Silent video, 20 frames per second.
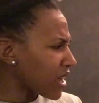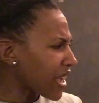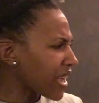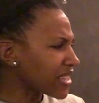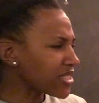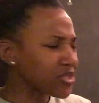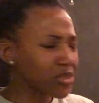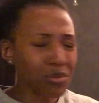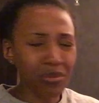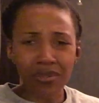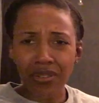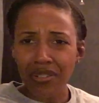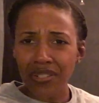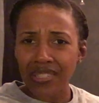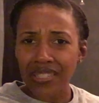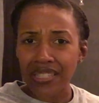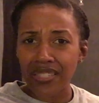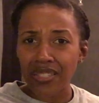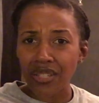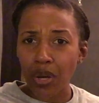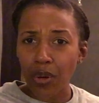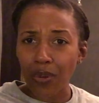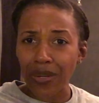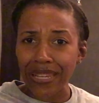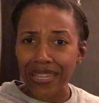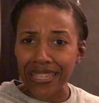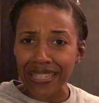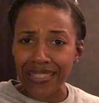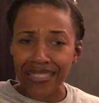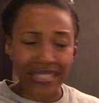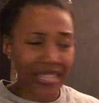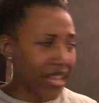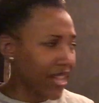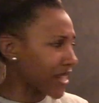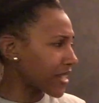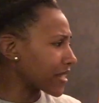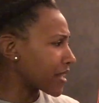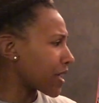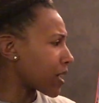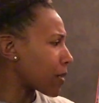I do notice this goat is
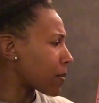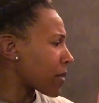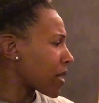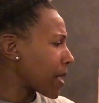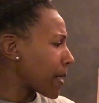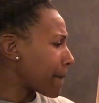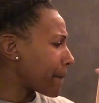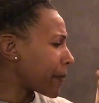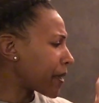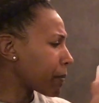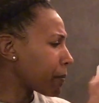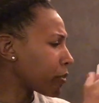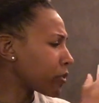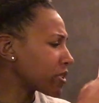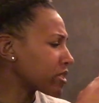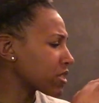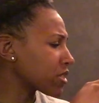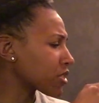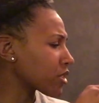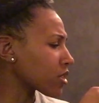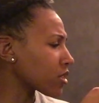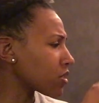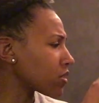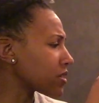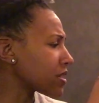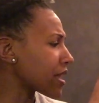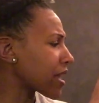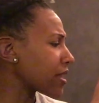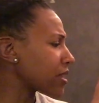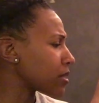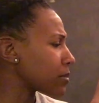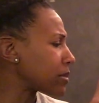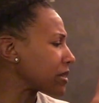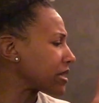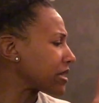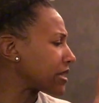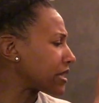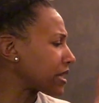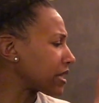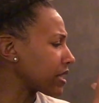tied up, but boys and girls, at the
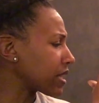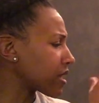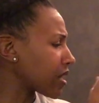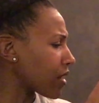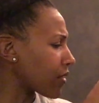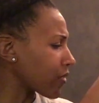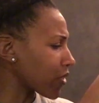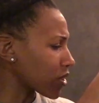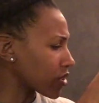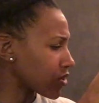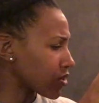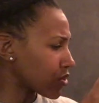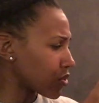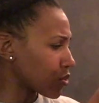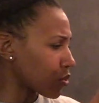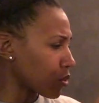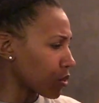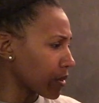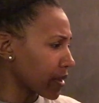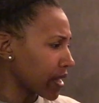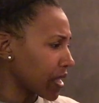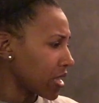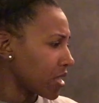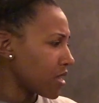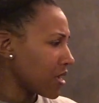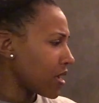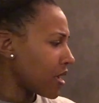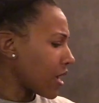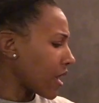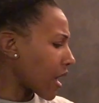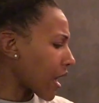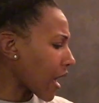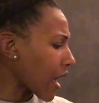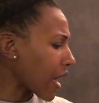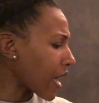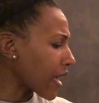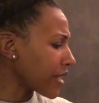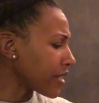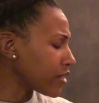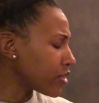beginning of our story,
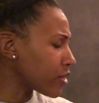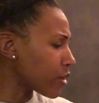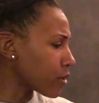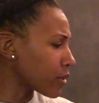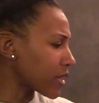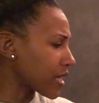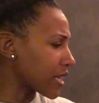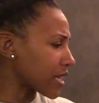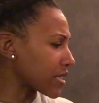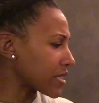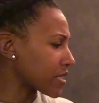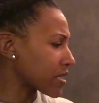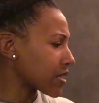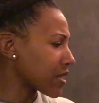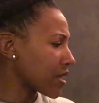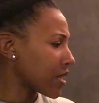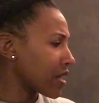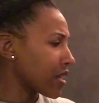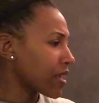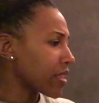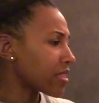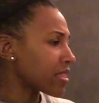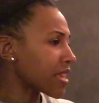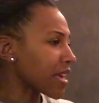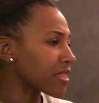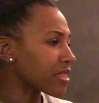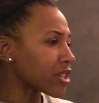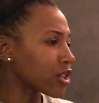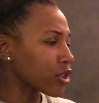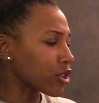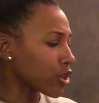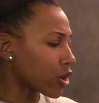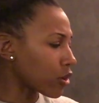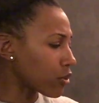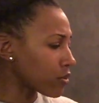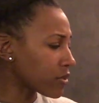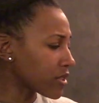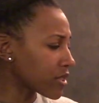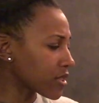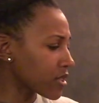I noticed that the
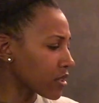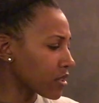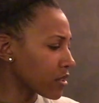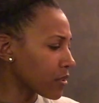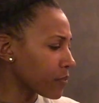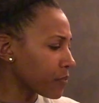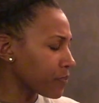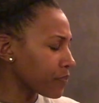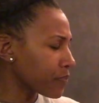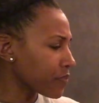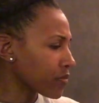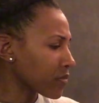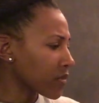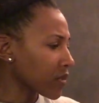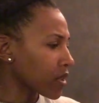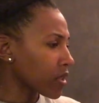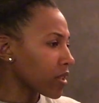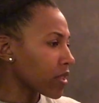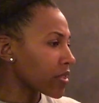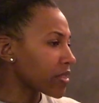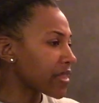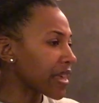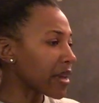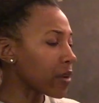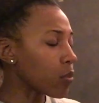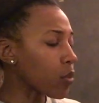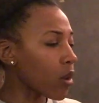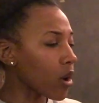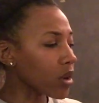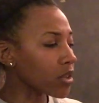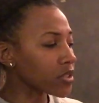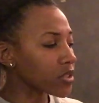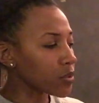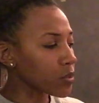goats, they walked